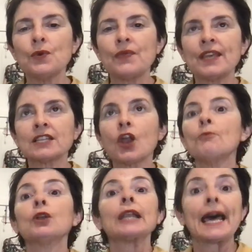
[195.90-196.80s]
there's a lot
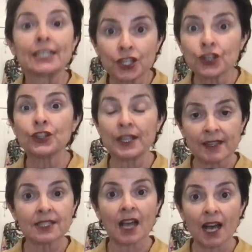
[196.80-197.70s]
more latitude in
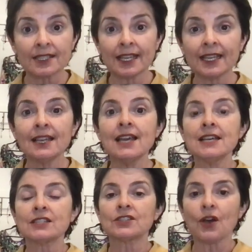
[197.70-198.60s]
the sizing.
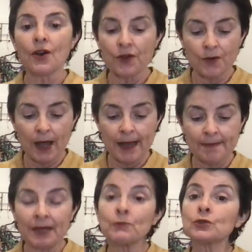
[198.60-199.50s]
So
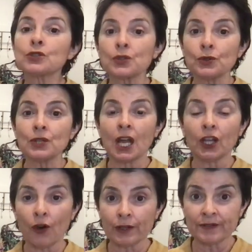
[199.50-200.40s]
it will suit a
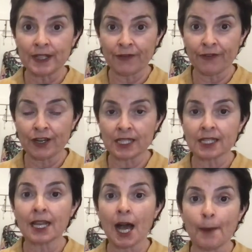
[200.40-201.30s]
lot of
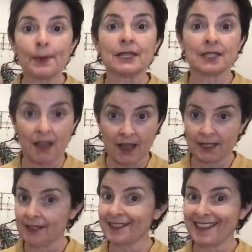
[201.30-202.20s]
different cup
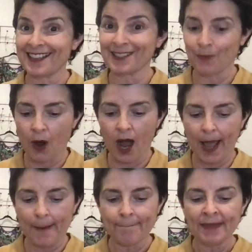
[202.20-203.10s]
sizes. That's
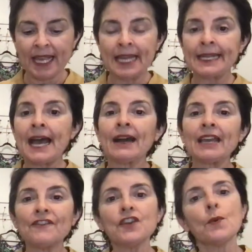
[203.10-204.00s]
why. Now,
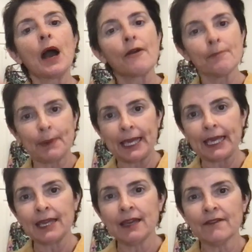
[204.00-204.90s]
if you are a
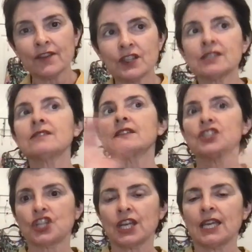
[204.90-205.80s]
B versus a
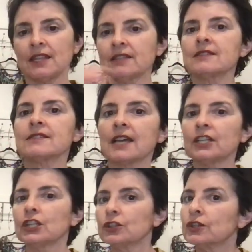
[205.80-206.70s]
G, this is going
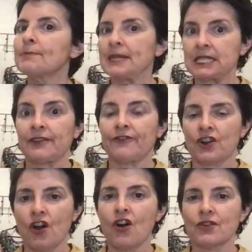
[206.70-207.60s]
to look a bit
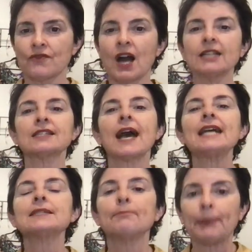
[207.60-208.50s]
different on, right? So
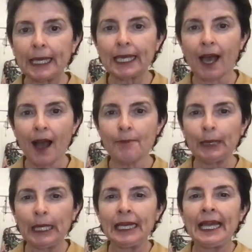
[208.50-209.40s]
as a B cup,
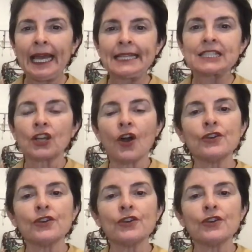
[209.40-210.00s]
it's